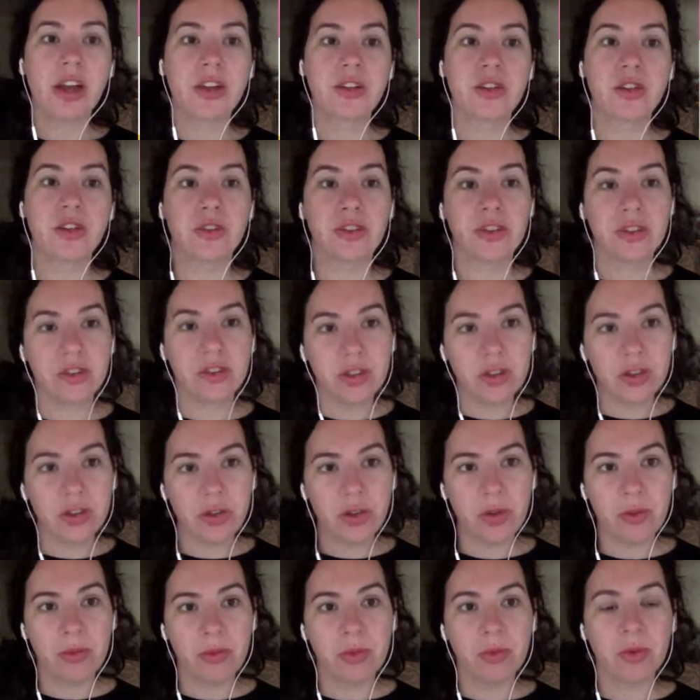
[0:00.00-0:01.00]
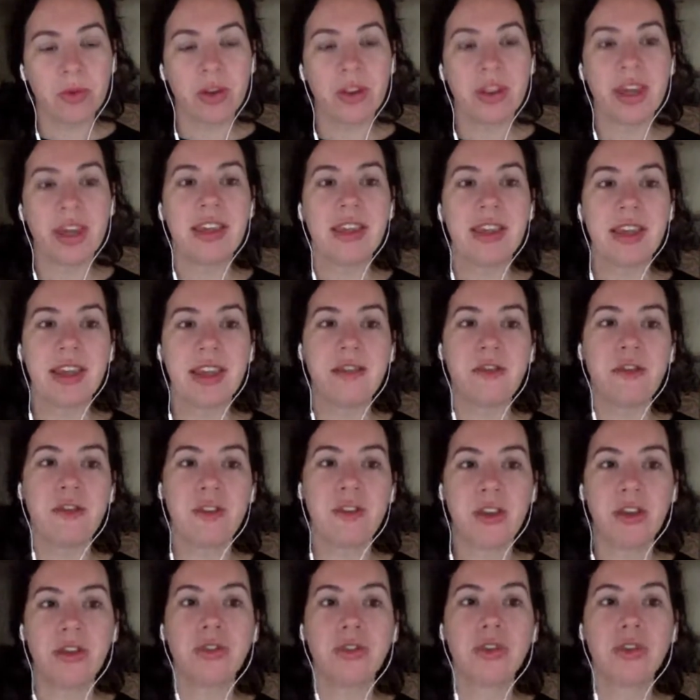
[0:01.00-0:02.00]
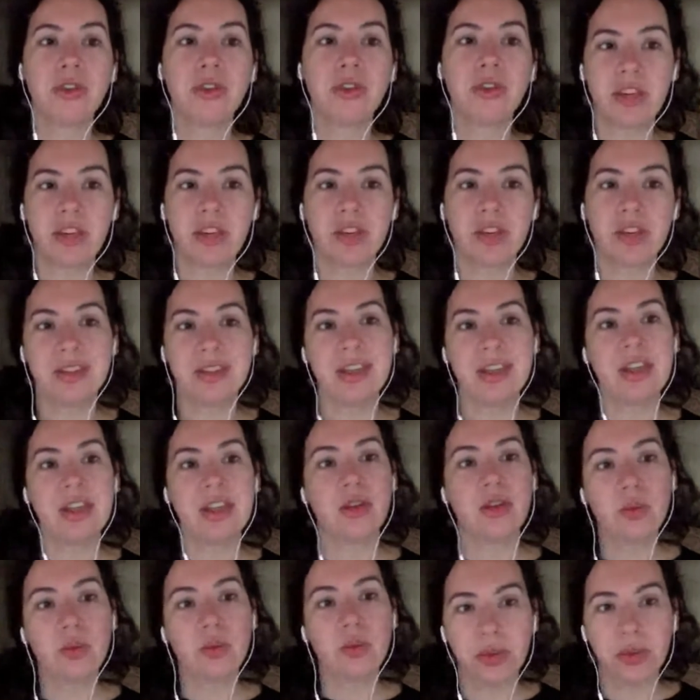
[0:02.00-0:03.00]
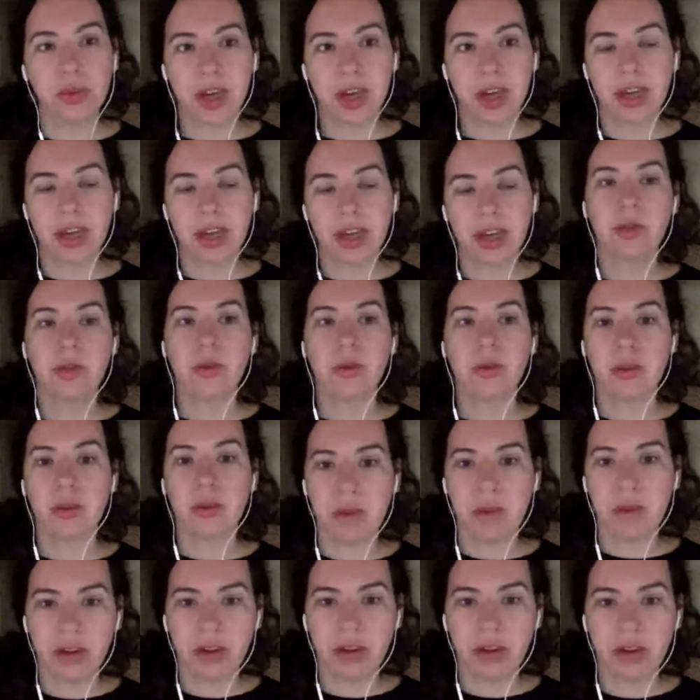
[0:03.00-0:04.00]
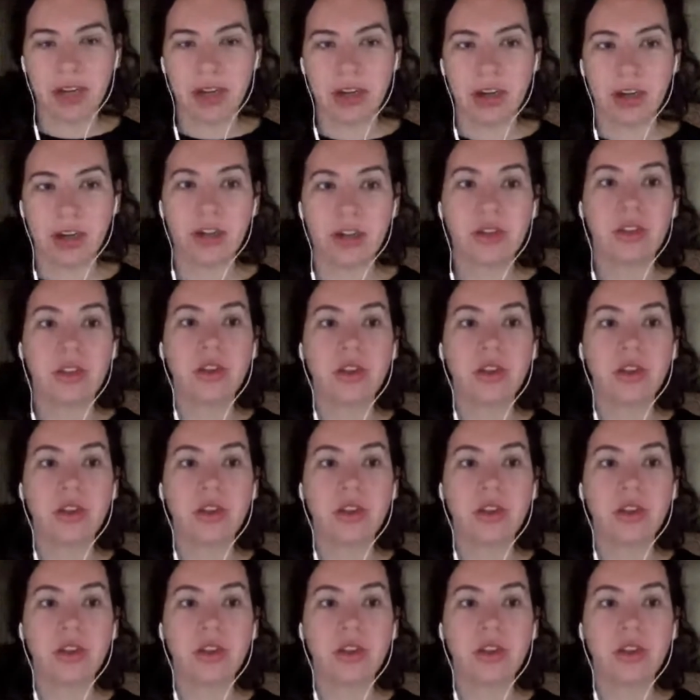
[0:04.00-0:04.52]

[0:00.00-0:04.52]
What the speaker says: talks over Zoom where they then field questions in a Google Doc with a moderator.